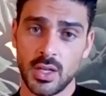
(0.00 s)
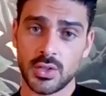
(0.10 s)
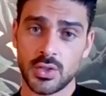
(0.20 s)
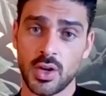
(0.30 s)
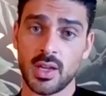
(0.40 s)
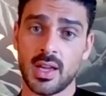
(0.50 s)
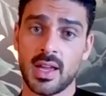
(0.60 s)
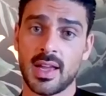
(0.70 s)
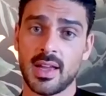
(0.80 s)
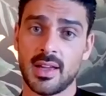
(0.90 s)
So
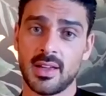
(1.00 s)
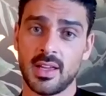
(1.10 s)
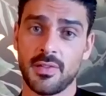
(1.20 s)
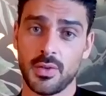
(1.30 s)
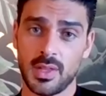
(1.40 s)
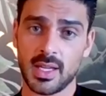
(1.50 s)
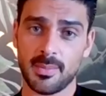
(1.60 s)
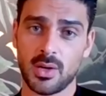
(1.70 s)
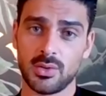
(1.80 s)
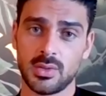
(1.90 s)
if you think
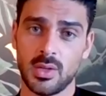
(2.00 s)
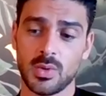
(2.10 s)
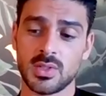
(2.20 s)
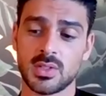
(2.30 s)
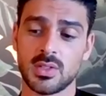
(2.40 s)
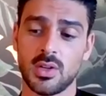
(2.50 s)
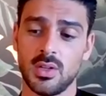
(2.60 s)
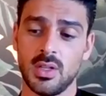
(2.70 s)
about it, it was